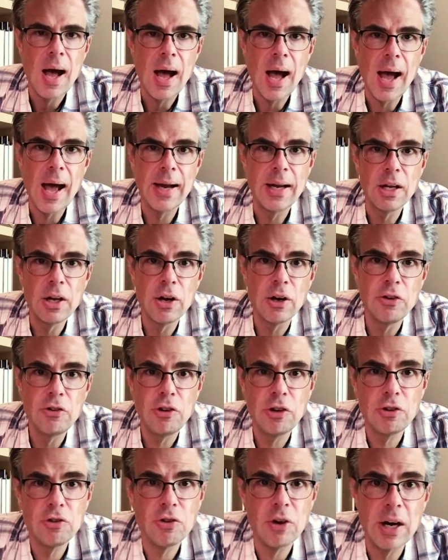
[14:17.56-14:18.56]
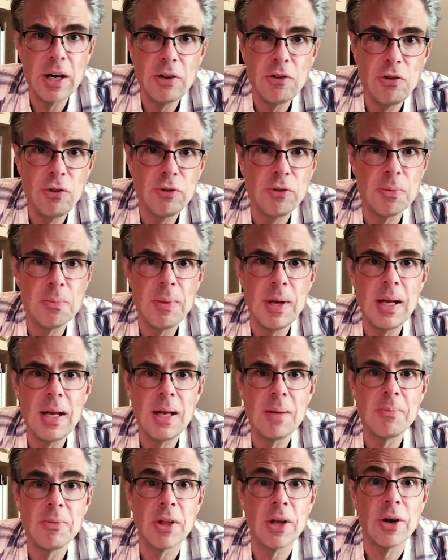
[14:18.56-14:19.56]
I'd encourage you to try to choose a
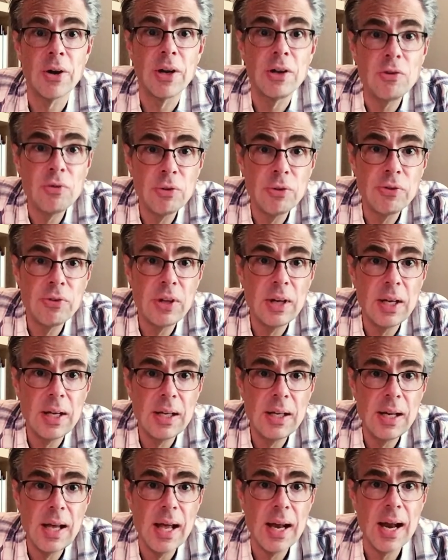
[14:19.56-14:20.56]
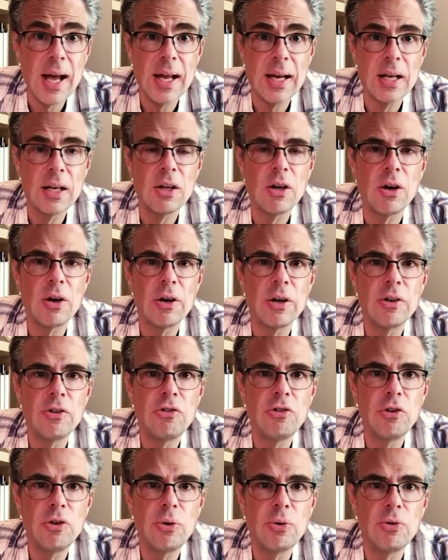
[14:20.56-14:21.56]
medium that you're interested in, and I'd
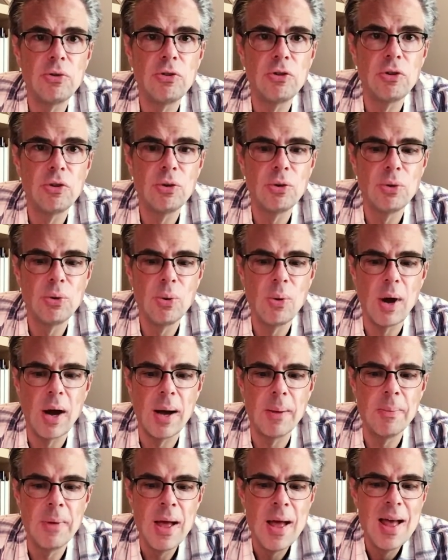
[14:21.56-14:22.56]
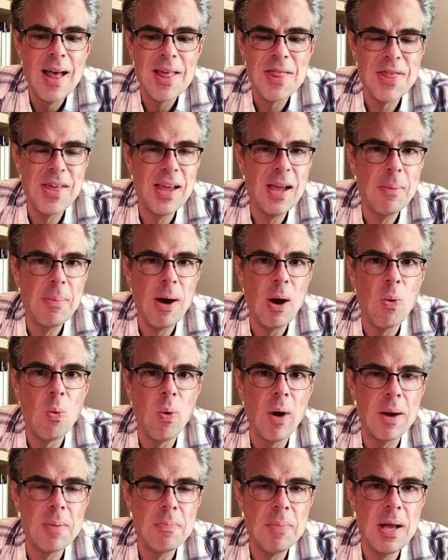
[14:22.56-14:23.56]
encourage you to think about
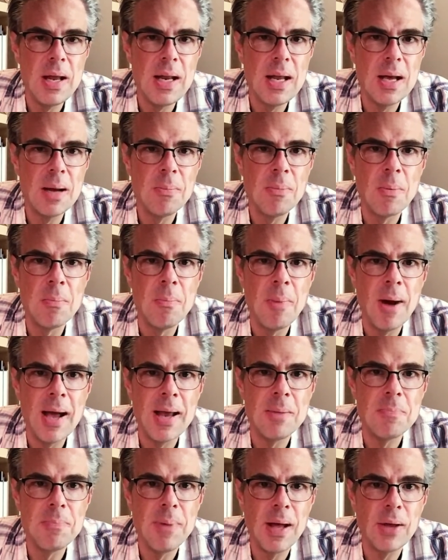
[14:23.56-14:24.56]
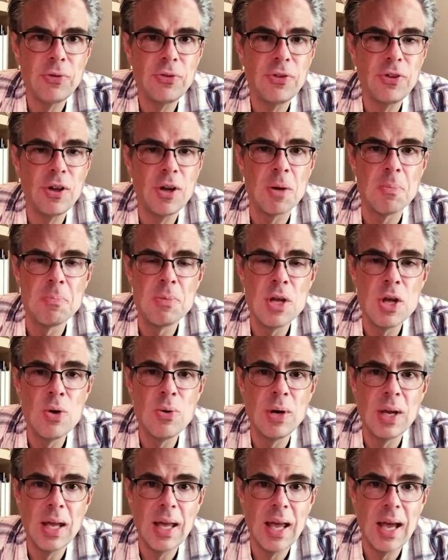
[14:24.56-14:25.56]
what medium might best
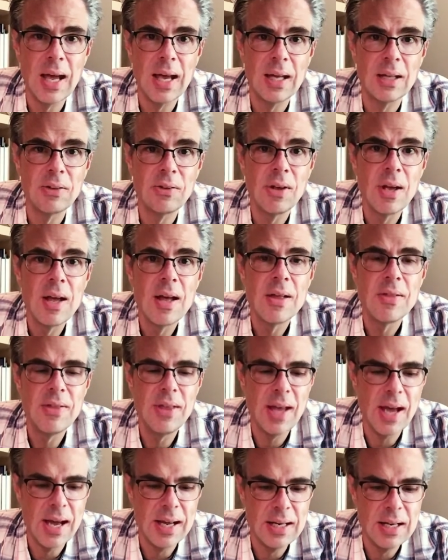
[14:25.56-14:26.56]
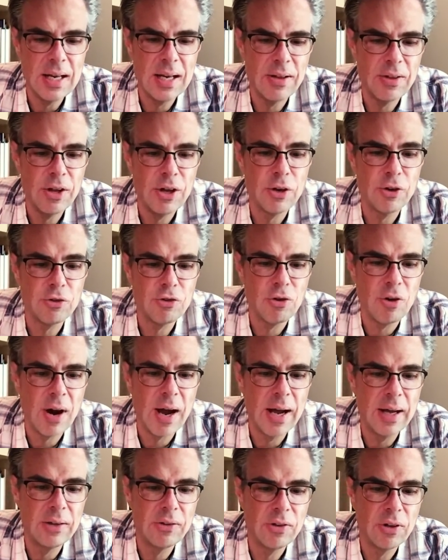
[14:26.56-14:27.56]
communicate the idea that you're
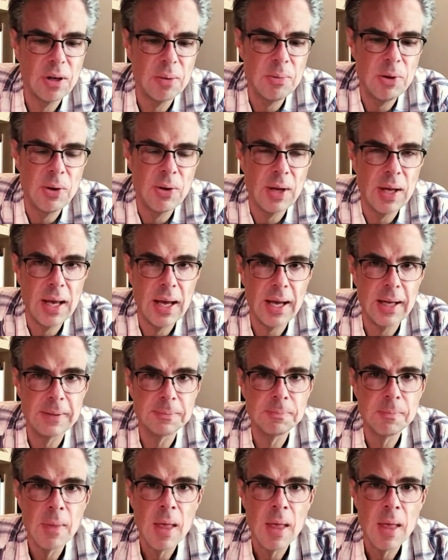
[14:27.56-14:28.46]
trying to communicate.